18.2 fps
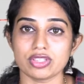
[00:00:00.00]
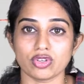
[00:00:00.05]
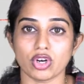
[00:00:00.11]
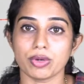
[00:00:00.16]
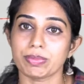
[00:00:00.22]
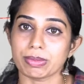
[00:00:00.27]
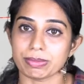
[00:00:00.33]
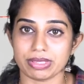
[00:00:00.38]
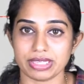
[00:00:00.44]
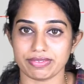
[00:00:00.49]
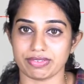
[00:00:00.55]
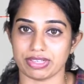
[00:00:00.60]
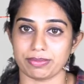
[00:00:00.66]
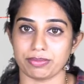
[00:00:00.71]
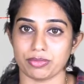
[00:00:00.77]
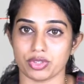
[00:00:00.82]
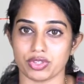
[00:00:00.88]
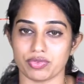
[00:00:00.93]
not primitive
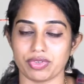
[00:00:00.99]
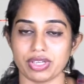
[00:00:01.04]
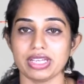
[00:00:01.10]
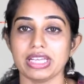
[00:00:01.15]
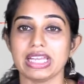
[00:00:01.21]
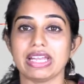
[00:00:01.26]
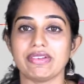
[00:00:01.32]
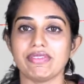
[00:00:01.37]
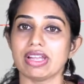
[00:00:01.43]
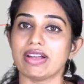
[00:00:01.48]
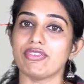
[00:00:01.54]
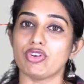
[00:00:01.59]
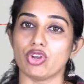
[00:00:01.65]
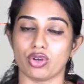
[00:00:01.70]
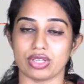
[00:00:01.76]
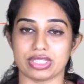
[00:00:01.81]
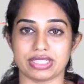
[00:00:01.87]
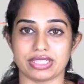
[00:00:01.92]
atmosphere. We have
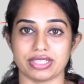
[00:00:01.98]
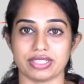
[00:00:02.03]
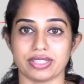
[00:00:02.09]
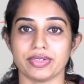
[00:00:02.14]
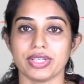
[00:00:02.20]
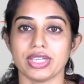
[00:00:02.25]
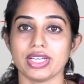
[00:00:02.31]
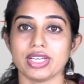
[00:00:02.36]
lost it.